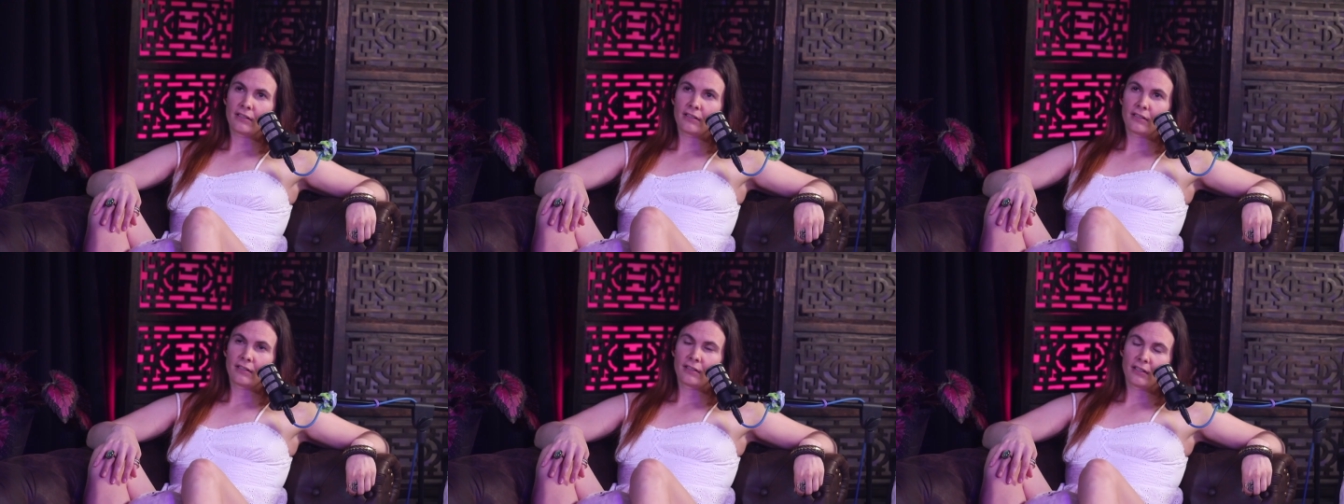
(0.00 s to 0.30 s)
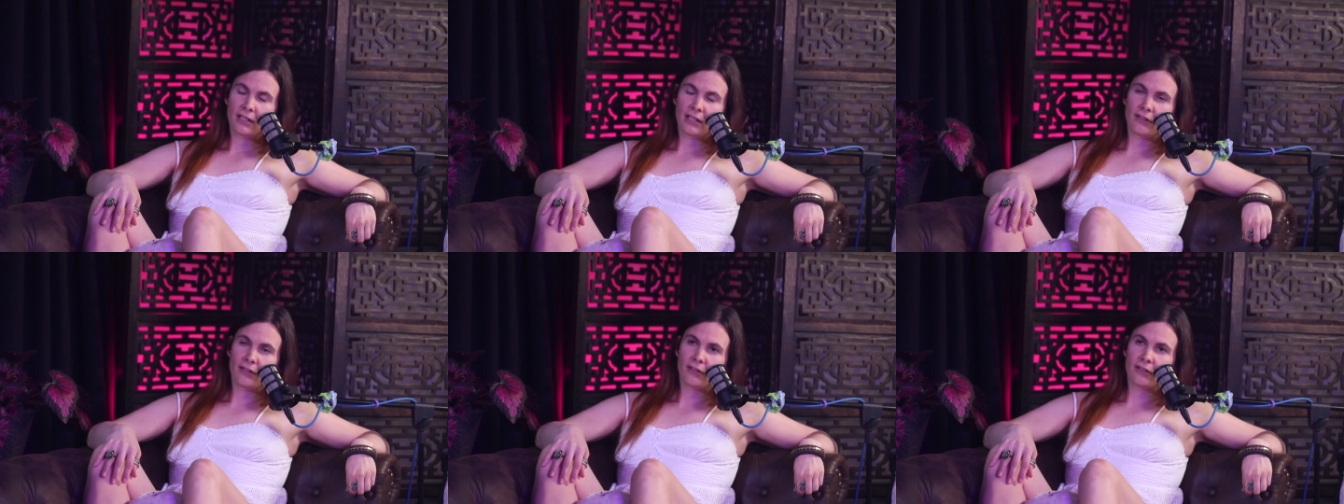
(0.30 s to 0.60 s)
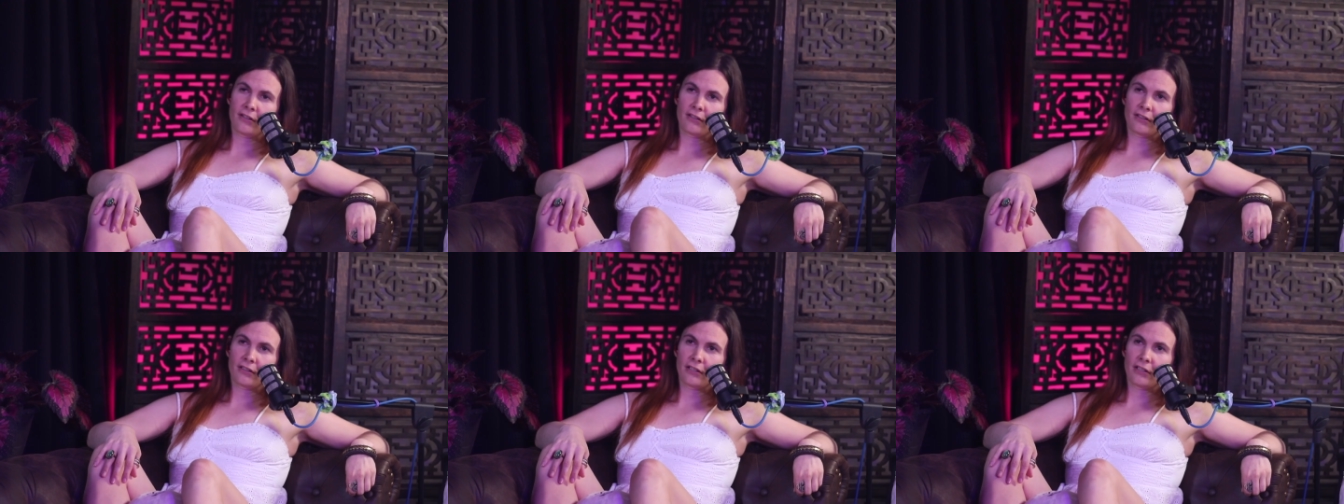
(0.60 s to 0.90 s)
And
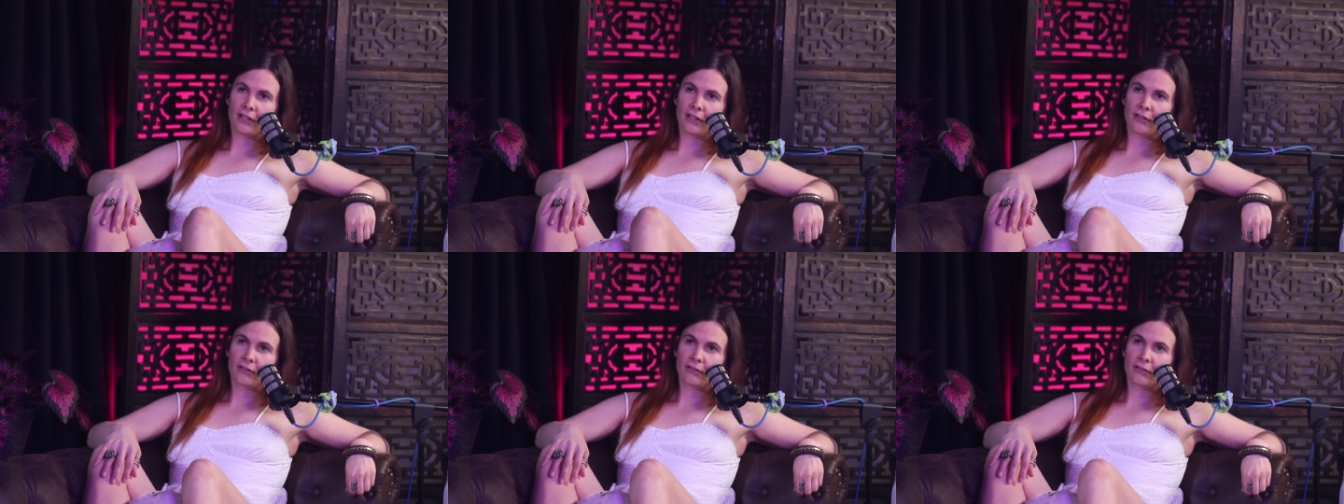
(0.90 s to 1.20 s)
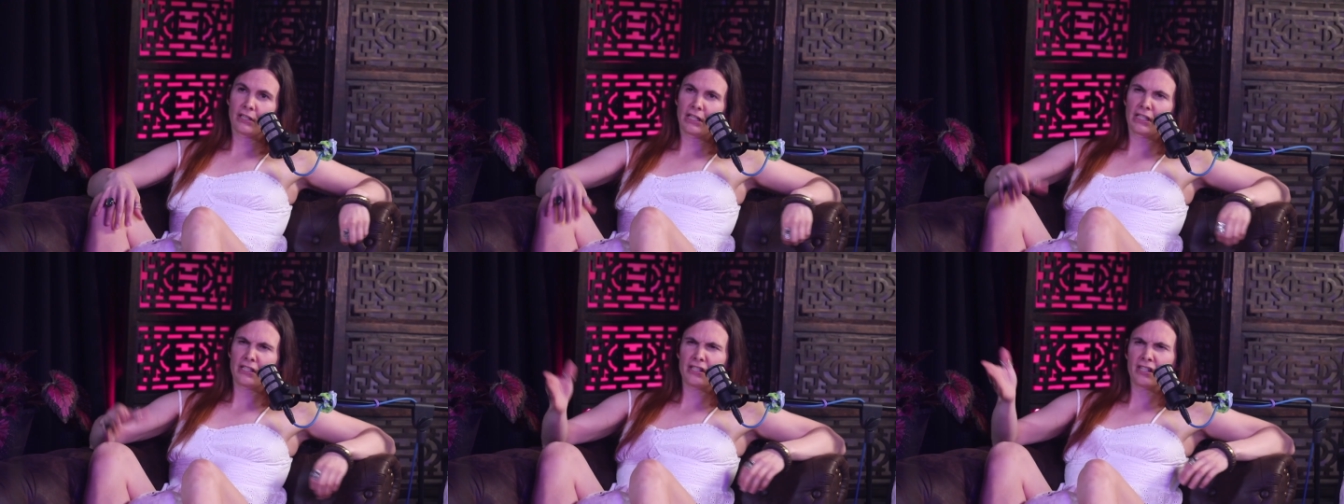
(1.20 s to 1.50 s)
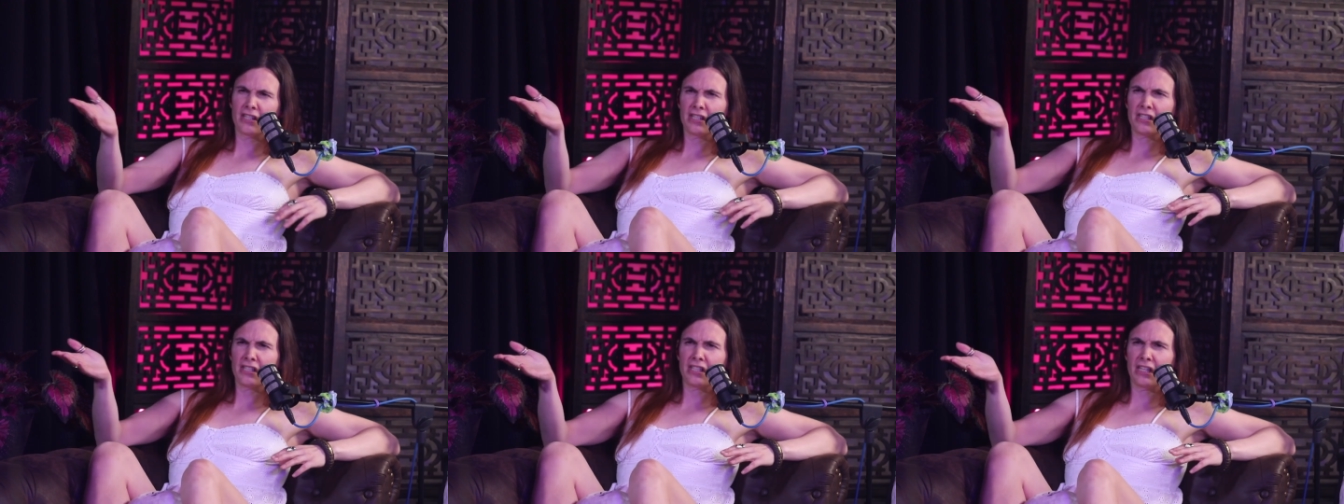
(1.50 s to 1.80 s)
they're, you know, is this
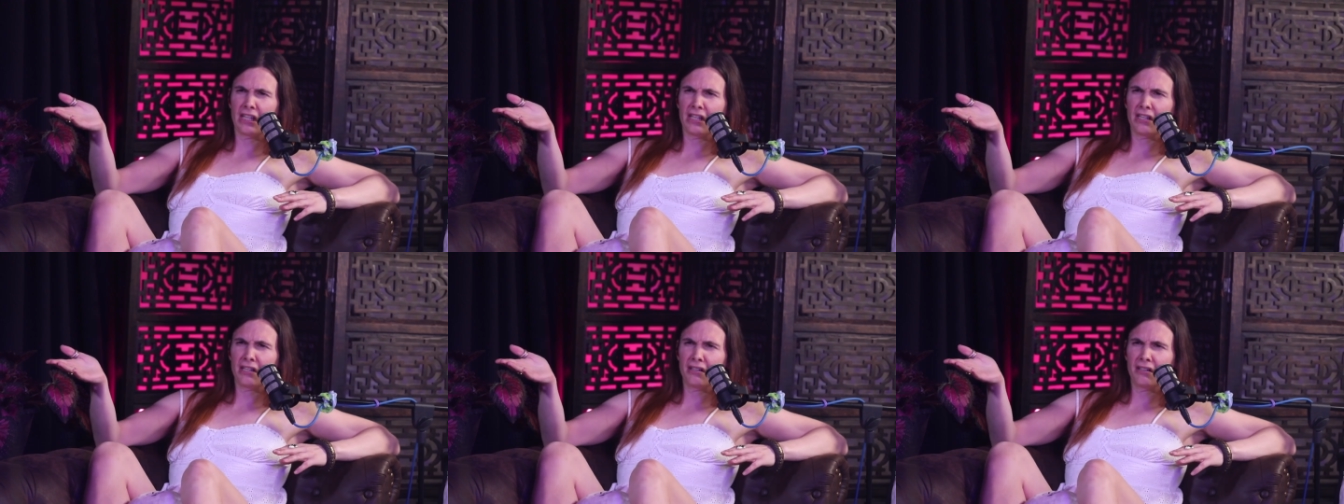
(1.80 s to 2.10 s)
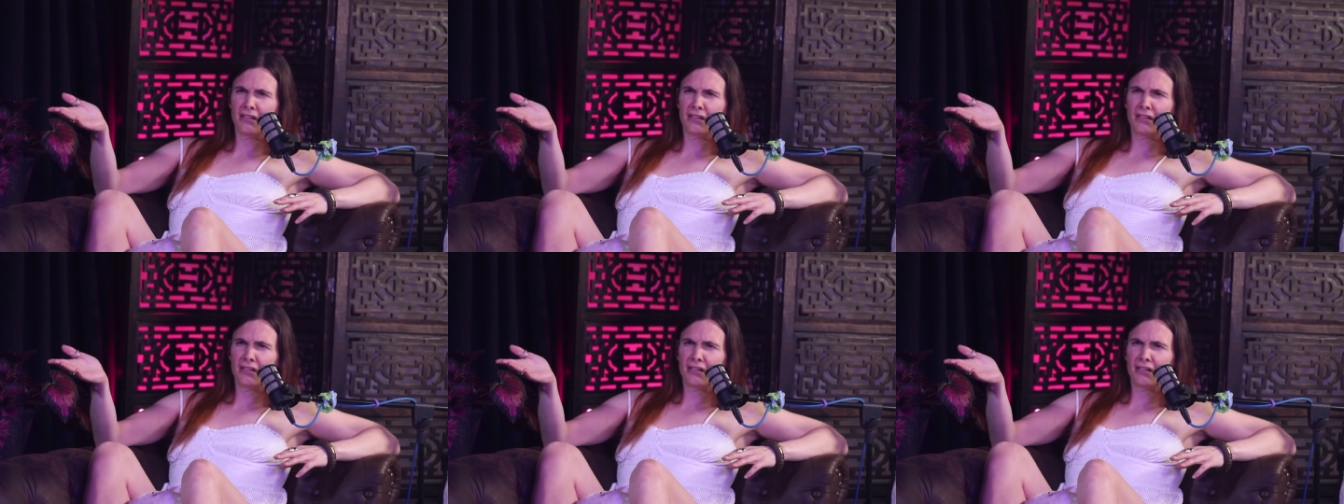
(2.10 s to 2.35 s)
sin?